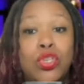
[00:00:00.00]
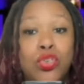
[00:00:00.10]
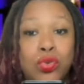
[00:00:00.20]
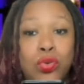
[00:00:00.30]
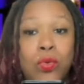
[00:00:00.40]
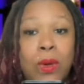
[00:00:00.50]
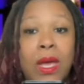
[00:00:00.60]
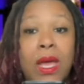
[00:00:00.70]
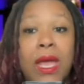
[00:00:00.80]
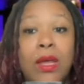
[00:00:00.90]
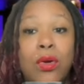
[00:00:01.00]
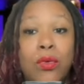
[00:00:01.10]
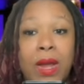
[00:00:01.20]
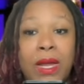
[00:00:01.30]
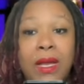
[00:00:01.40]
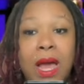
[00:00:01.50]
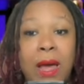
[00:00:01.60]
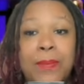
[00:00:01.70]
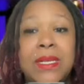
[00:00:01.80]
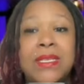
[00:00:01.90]
True and correct
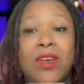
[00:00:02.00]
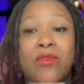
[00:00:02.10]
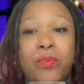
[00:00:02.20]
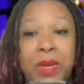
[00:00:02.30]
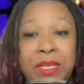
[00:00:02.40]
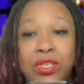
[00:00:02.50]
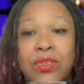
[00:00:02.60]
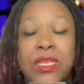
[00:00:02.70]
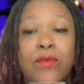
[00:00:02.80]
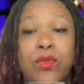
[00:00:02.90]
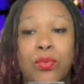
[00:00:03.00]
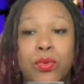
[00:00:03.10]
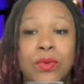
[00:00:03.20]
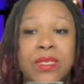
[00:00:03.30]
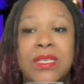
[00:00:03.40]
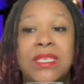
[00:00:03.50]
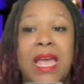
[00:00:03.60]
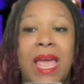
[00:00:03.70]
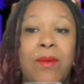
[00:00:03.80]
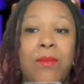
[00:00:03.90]
copies of pictures of the bruises
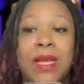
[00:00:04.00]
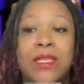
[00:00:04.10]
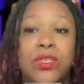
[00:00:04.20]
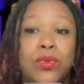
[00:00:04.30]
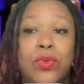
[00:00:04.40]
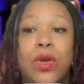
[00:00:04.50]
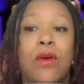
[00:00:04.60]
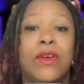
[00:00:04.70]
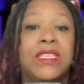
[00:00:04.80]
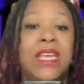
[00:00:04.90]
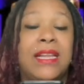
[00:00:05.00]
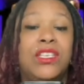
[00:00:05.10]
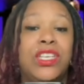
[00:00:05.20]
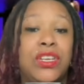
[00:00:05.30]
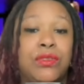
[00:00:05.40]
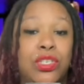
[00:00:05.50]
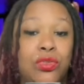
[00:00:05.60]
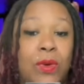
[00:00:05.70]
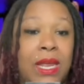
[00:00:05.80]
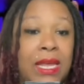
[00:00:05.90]
and my tooth are attached here
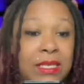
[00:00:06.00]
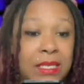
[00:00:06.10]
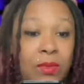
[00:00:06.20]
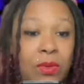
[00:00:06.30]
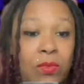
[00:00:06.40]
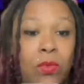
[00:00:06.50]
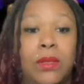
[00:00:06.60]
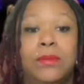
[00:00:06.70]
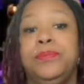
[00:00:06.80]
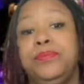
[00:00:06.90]
to in Exhibit 1.